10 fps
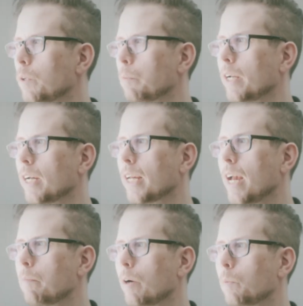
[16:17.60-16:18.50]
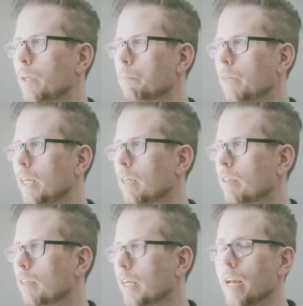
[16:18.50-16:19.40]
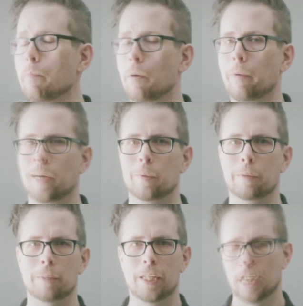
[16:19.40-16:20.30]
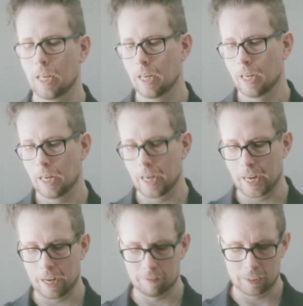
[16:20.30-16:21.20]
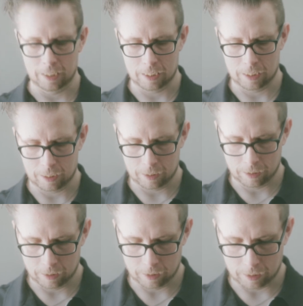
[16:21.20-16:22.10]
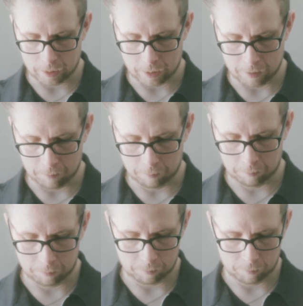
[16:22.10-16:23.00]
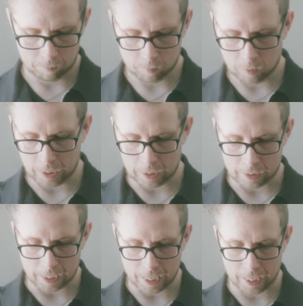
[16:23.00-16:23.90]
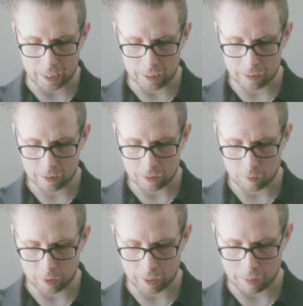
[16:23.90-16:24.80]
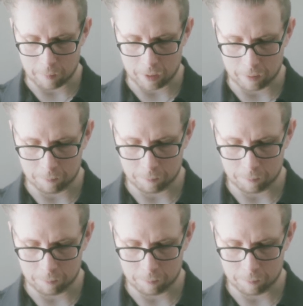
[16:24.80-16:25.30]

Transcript: want to bring a camera with me, a camera bag with me, I have this um, little tiny Sony camera